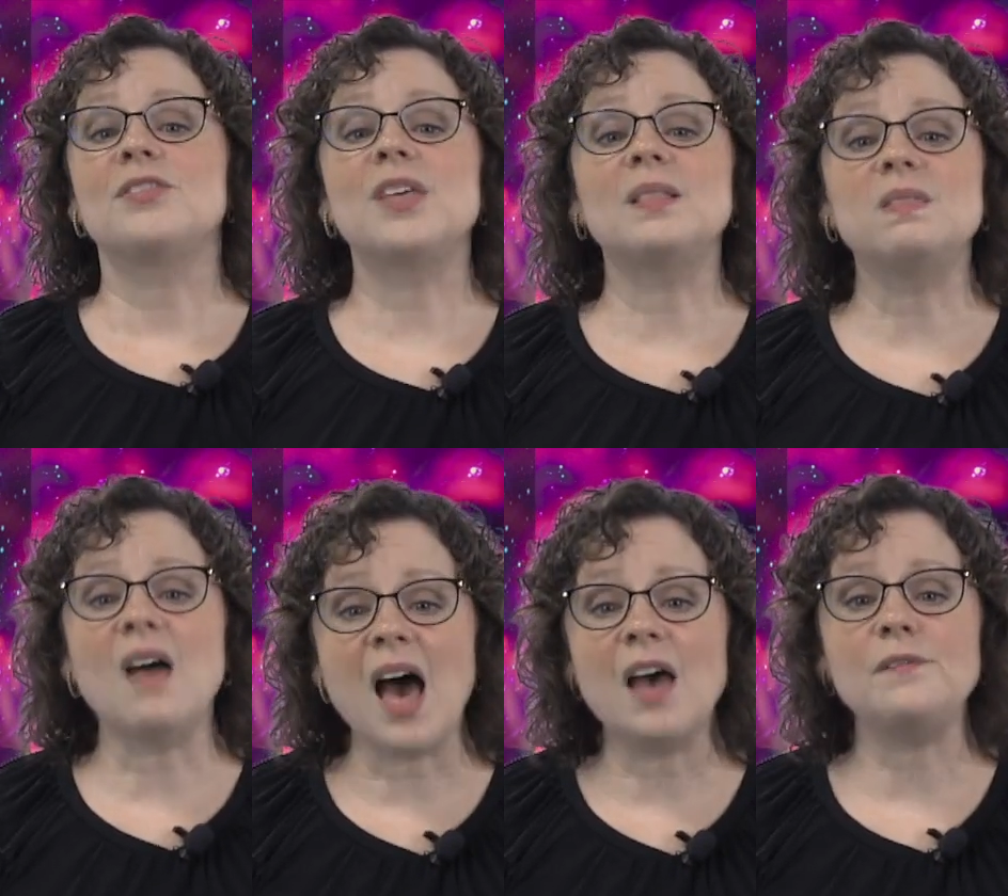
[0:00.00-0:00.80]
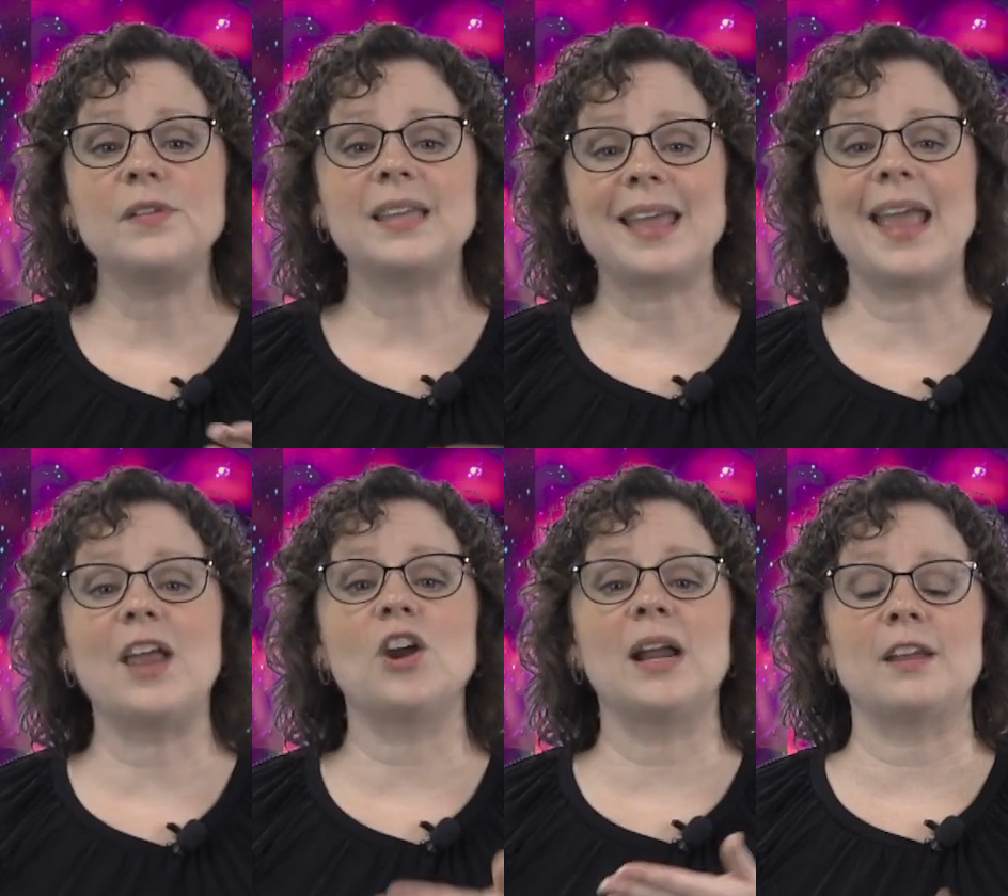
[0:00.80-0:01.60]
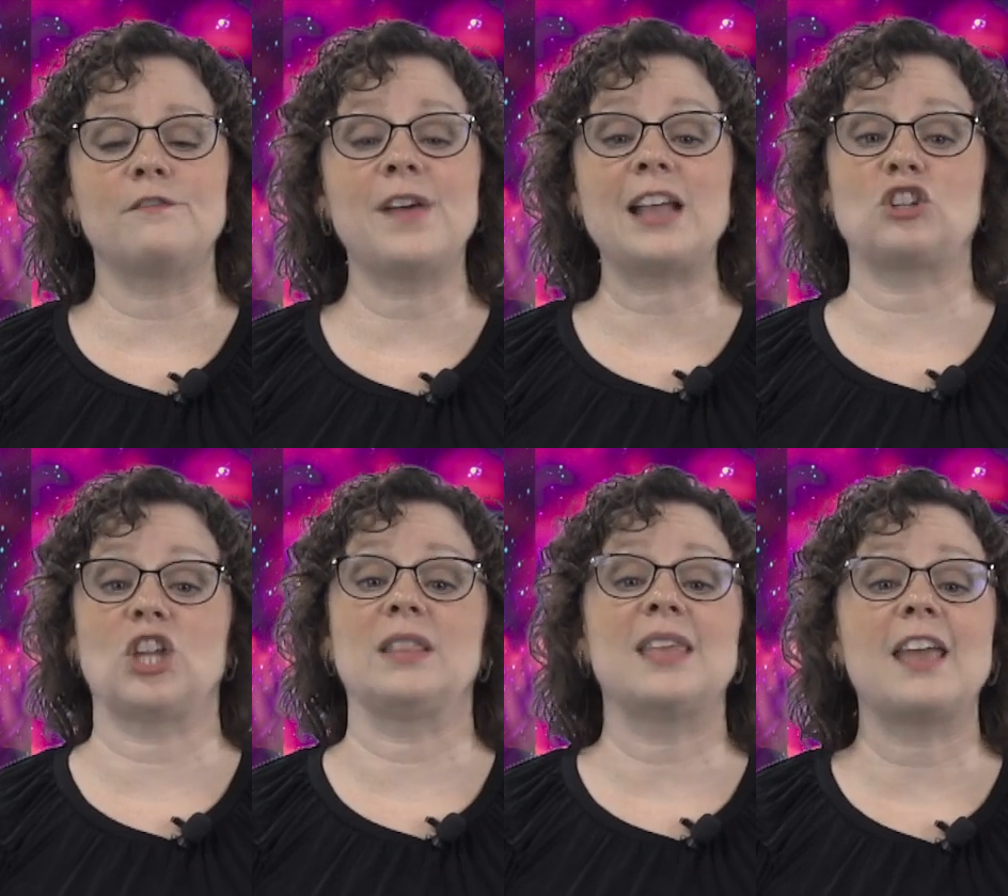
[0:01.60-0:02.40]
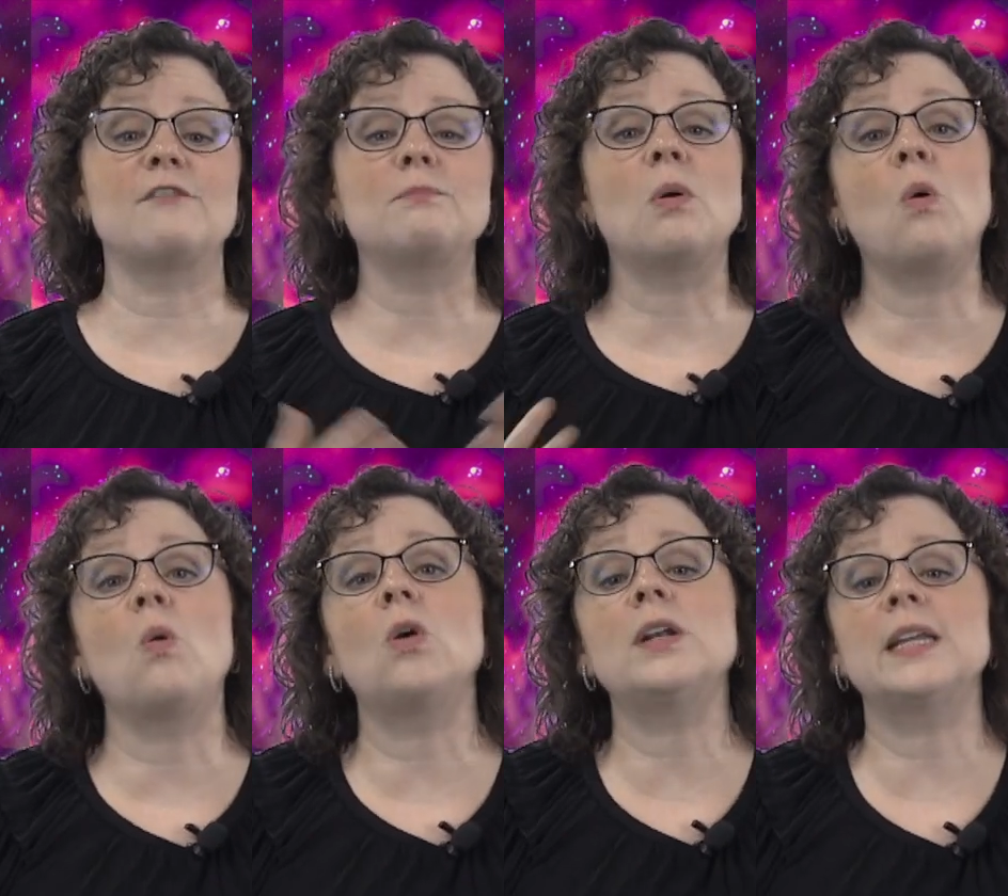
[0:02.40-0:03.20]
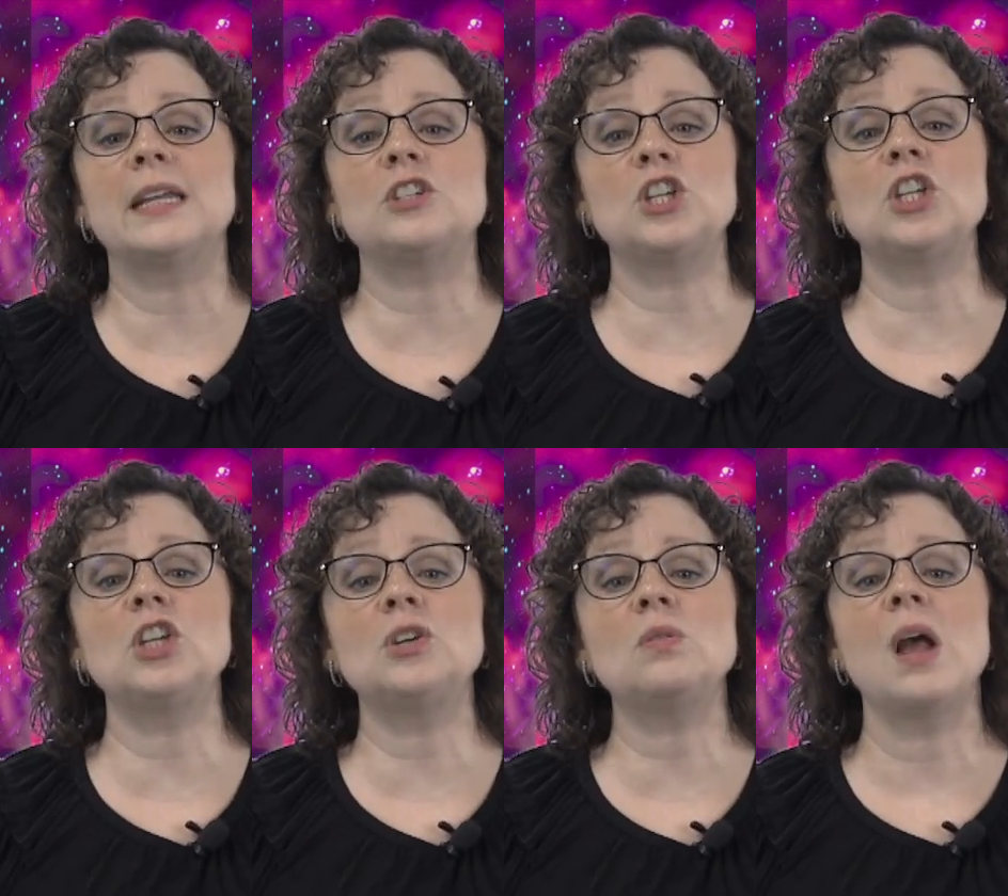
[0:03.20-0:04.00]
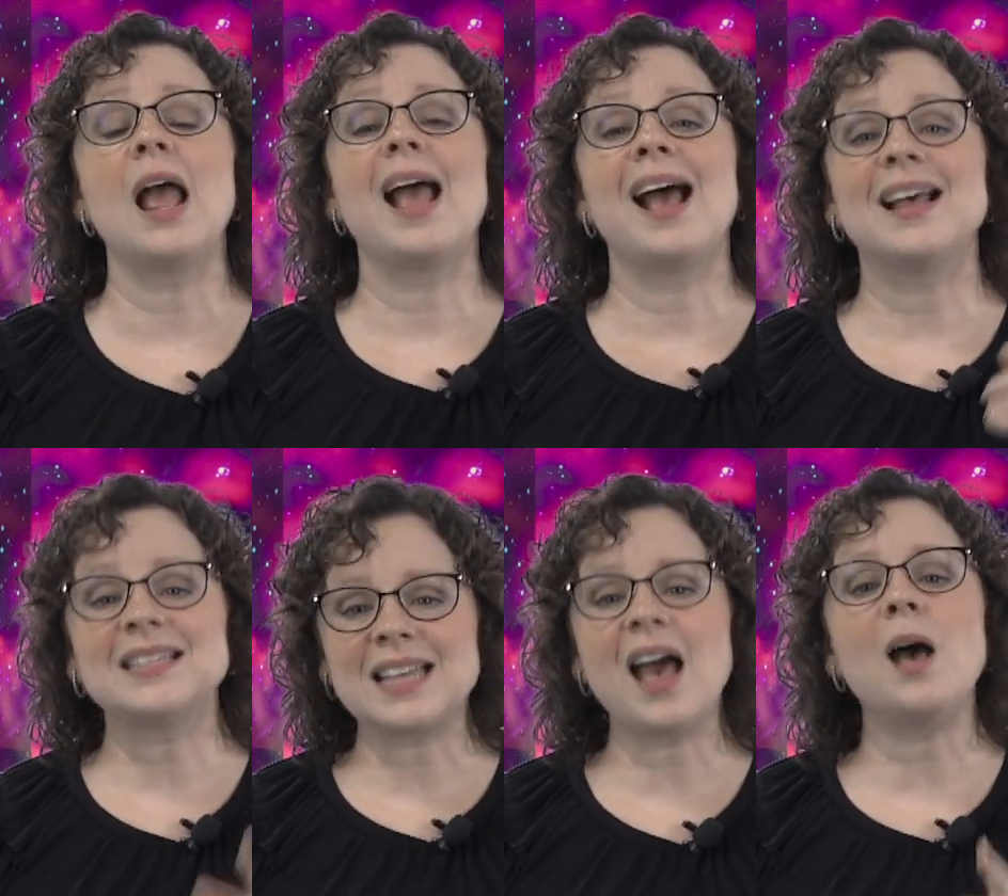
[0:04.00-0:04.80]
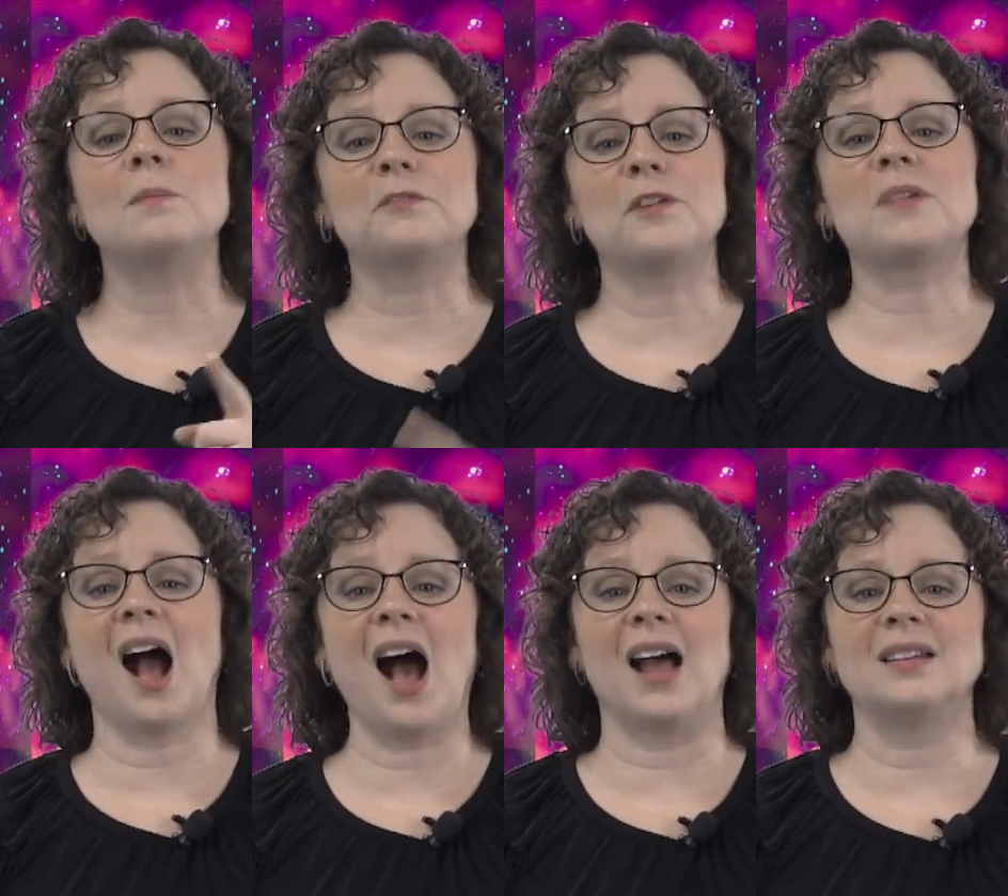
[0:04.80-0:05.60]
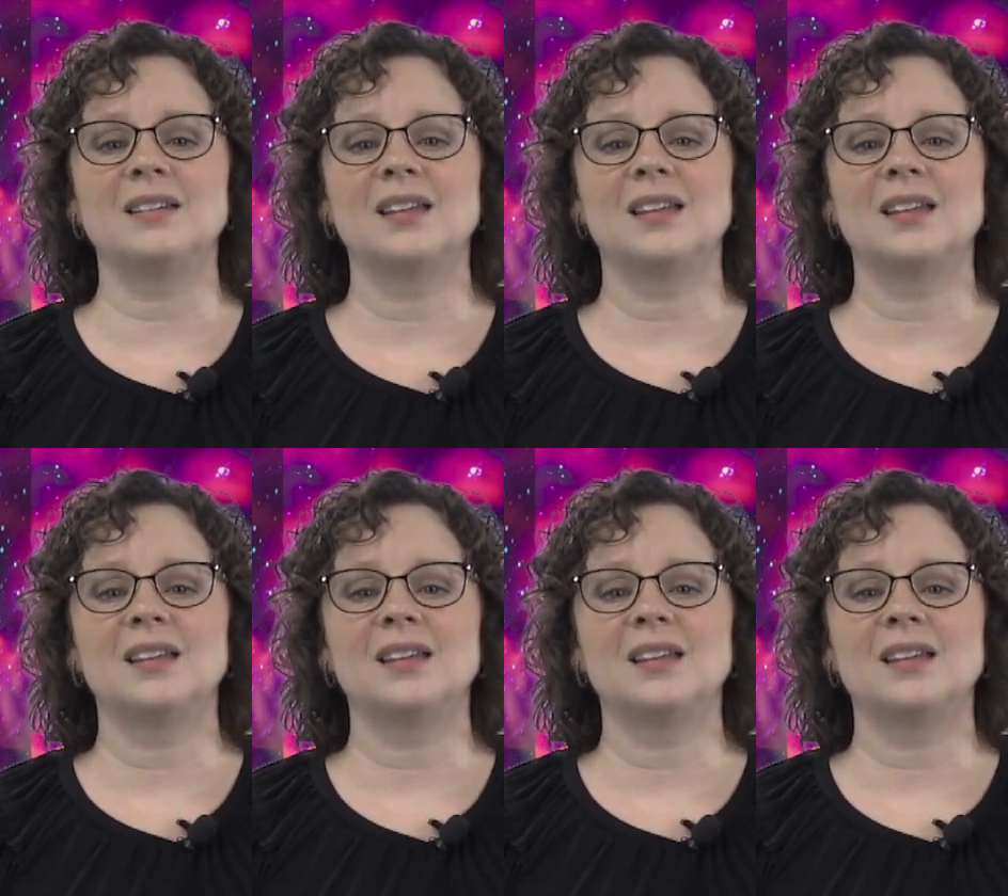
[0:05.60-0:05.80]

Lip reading: The love, care, and affection they have poured into you has come from God.